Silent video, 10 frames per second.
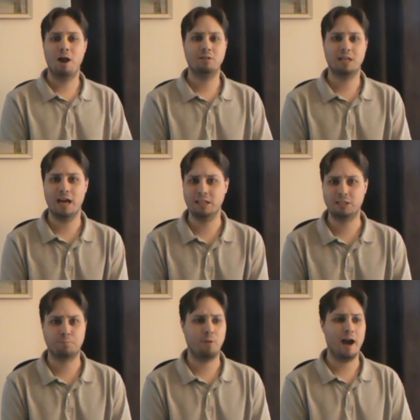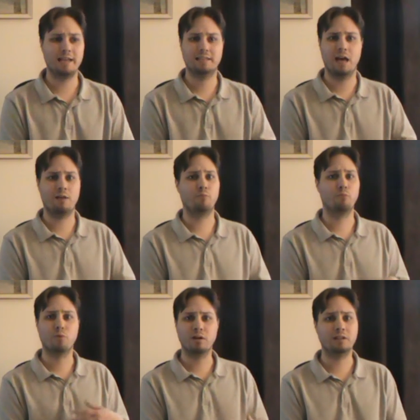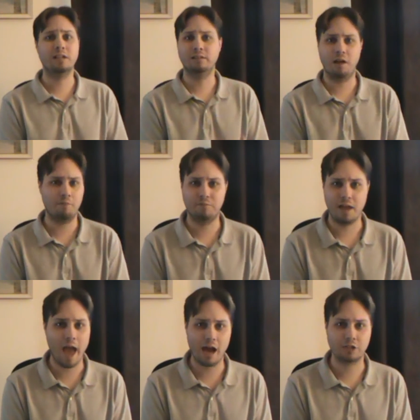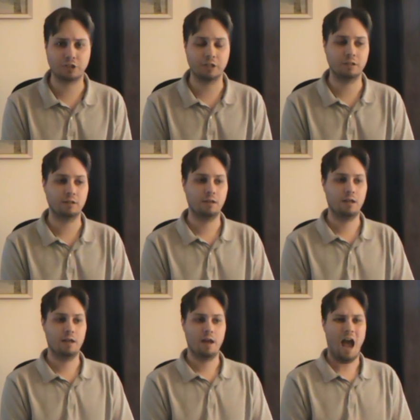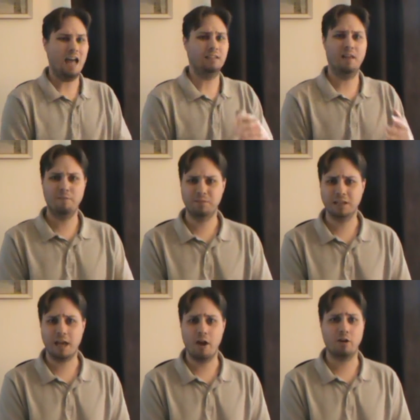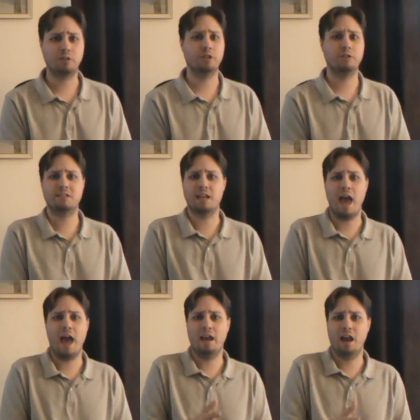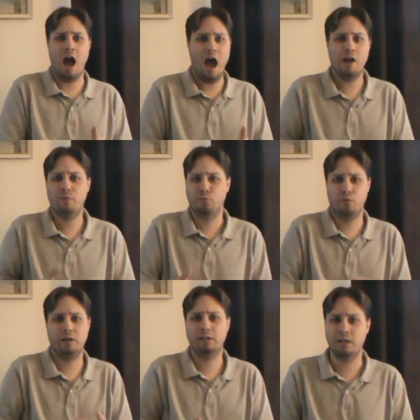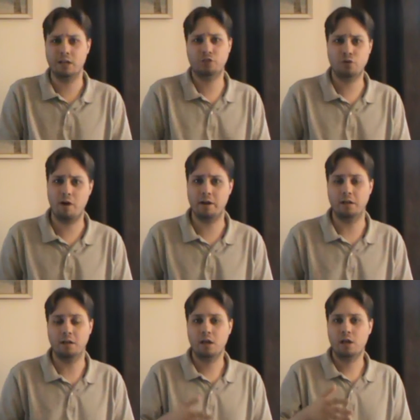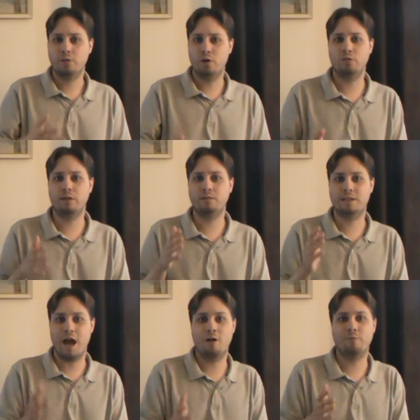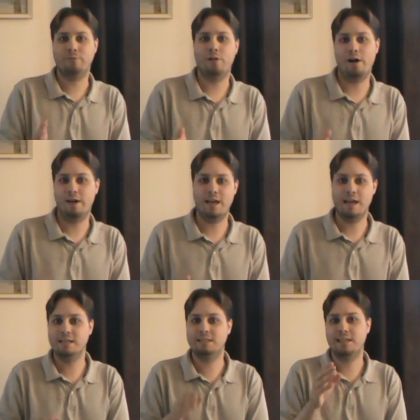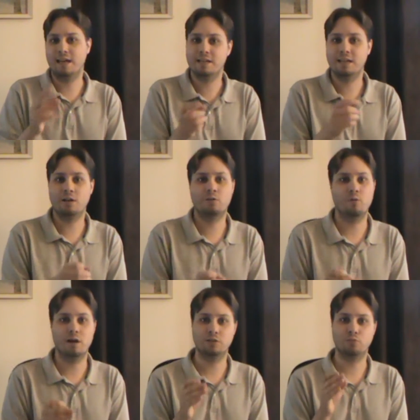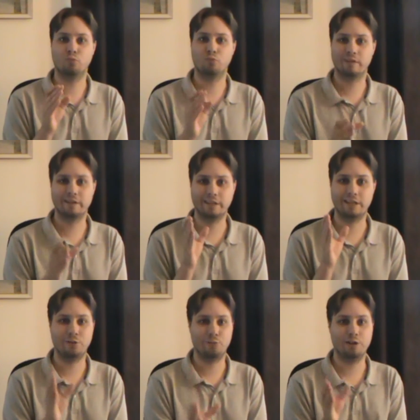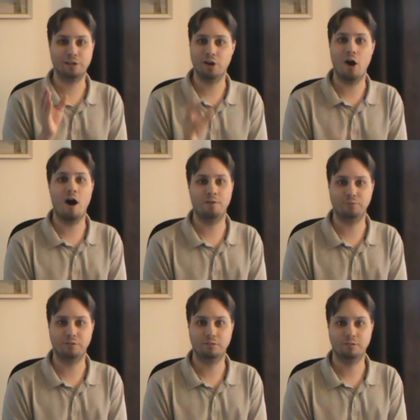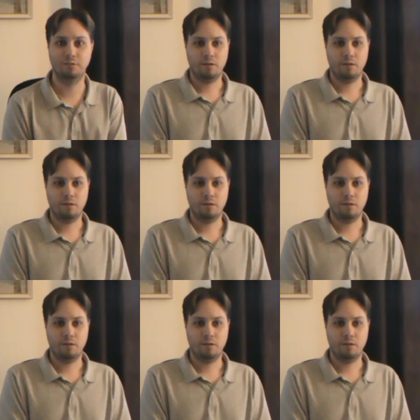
but I was highly surprised. I really loved the action, I loved the characters, and I really enjoyed it. The only downfall is the ending was really, really awful.